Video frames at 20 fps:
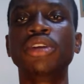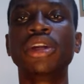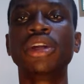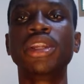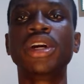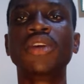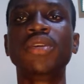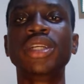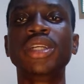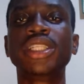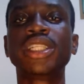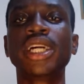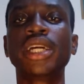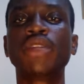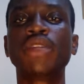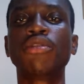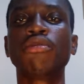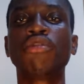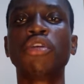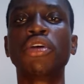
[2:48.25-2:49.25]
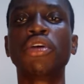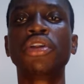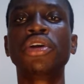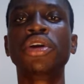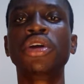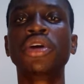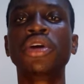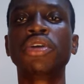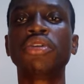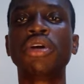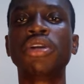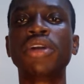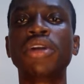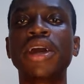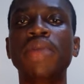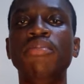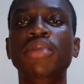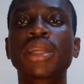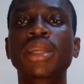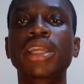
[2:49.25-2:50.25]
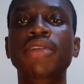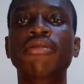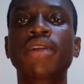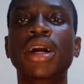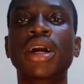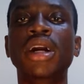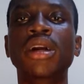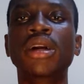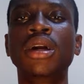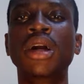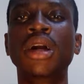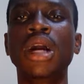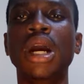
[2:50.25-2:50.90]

You are now a child of God. You are now a believer.